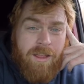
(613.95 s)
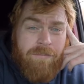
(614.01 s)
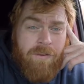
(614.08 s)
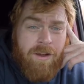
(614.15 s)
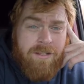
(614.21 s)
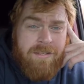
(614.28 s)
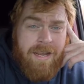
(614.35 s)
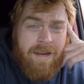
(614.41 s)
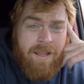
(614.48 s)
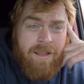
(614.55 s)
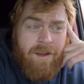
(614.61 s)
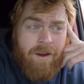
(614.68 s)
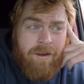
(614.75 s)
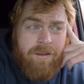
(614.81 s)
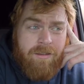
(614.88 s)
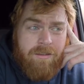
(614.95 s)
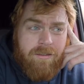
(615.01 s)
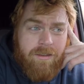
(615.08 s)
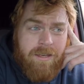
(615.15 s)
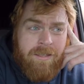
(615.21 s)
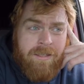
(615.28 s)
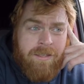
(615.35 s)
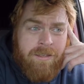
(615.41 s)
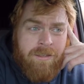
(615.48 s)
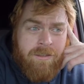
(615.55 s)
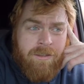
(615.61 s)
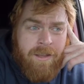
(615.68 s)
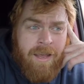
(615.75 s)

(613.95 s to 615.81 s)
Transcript: the Fontana yard and then